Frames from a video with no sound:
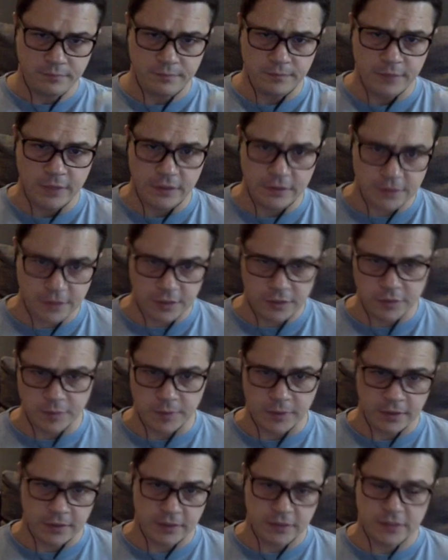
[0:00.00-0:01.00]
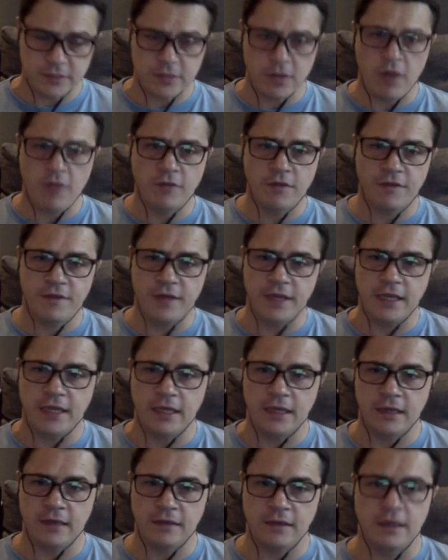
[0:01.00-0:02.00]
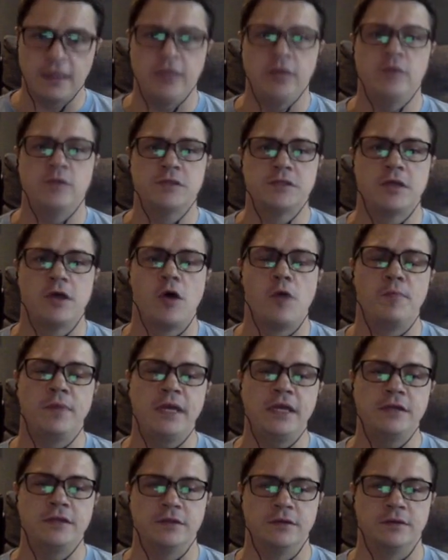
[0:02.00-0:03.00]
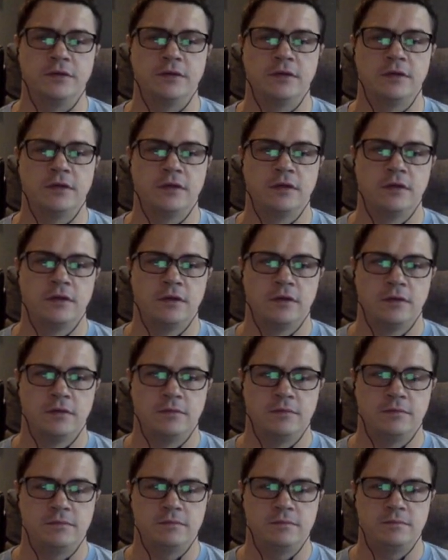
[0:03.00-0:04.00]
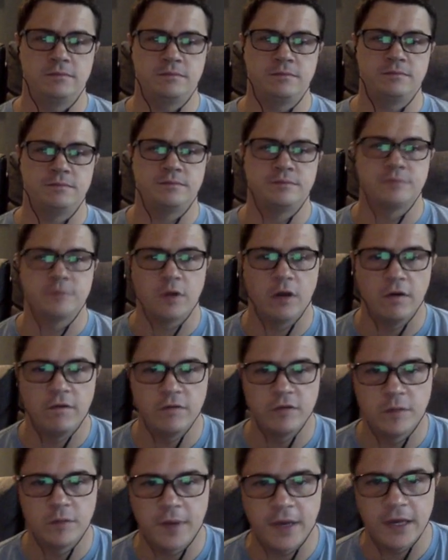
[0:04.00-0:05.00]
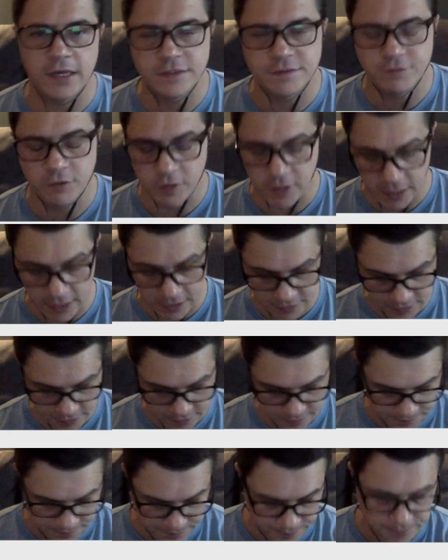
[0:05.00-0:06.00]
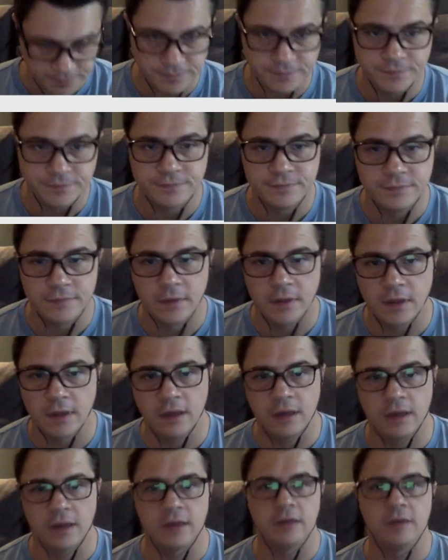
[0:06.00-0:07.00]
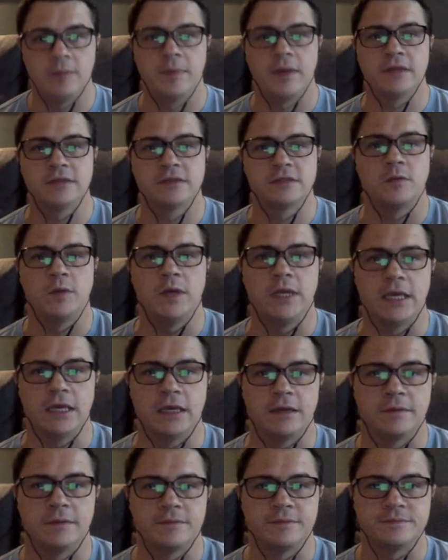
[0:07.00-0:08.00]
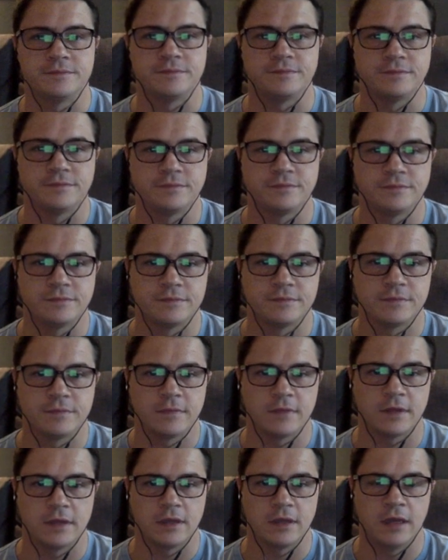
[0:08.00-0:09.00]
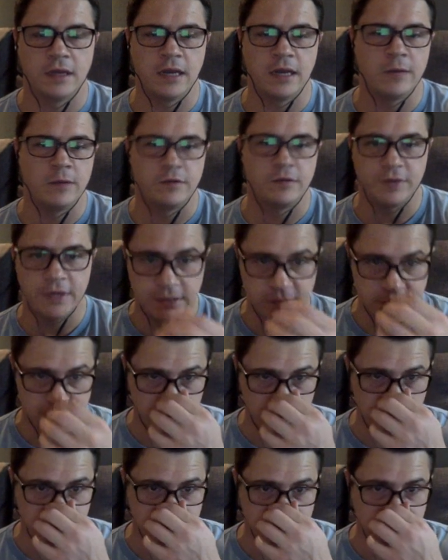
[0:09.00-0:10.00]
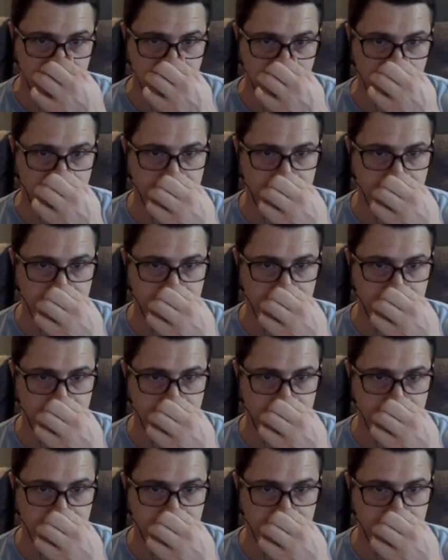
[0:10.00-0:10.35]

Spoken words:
excuse me, this is all the thinking that you saw me do over the past few days about Squeaky. And I will read some of this to you.